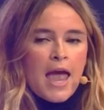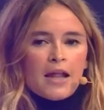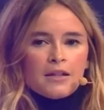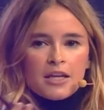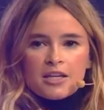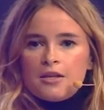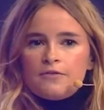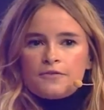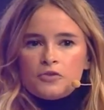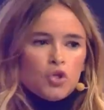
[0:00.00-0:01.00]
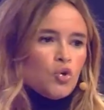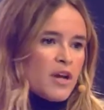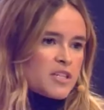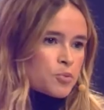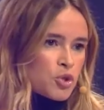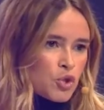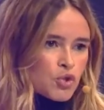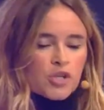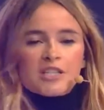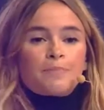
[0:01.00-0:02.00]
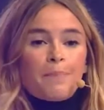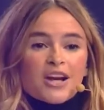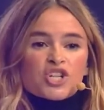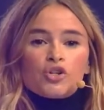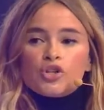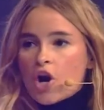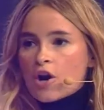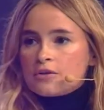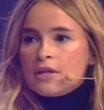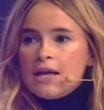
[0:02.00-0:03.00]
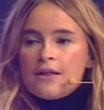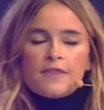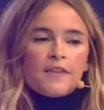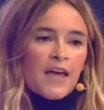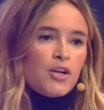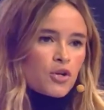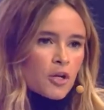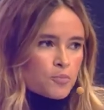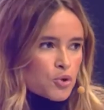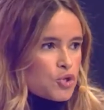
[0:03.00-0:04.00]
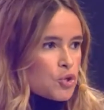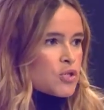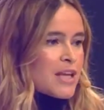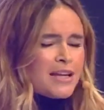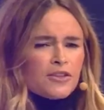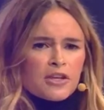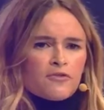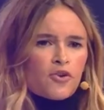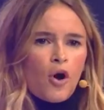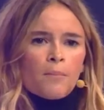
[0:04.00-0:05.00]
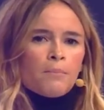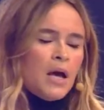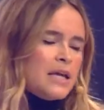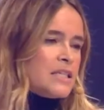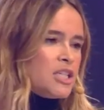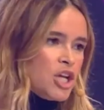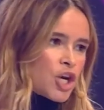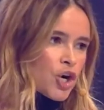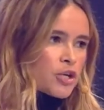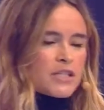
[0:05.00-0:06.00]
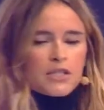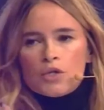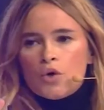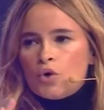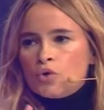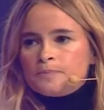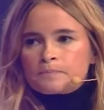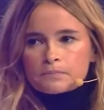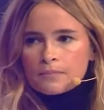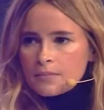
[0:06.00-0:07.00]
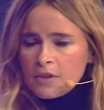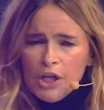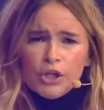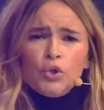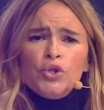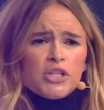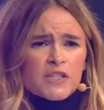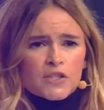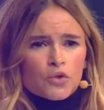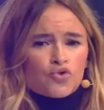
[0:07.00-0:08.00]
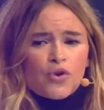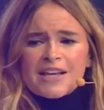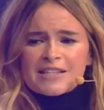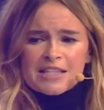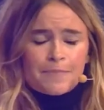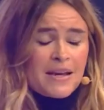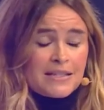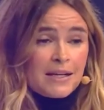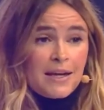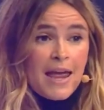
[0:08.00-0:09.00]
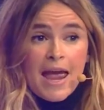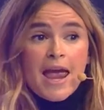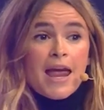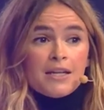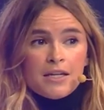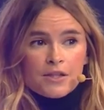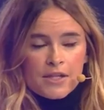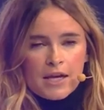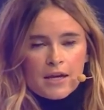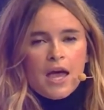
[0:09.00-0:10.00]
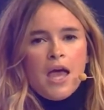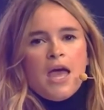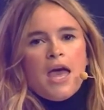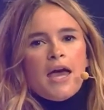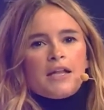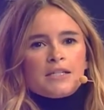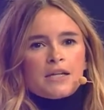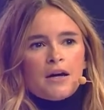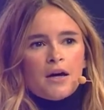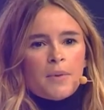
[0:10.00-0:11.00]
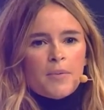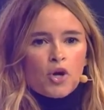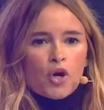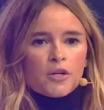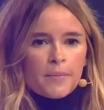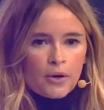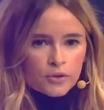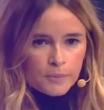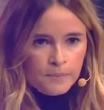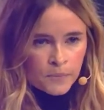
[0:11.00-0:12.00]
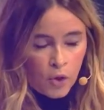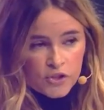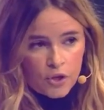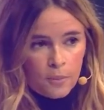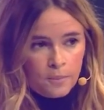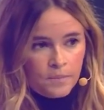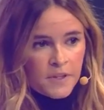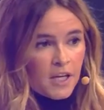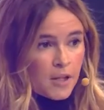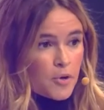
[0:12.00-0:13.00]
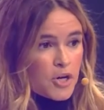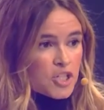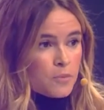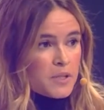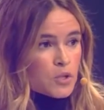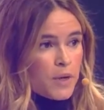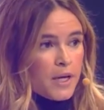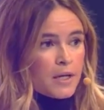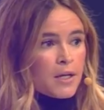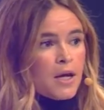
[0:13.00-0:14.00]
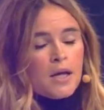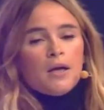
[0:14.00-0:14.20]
and they give you, as a producer, a special yarn that then you can produce anything from sneakers to hoodies to dresses, basically anything. And maybe you heard about also the collaboration between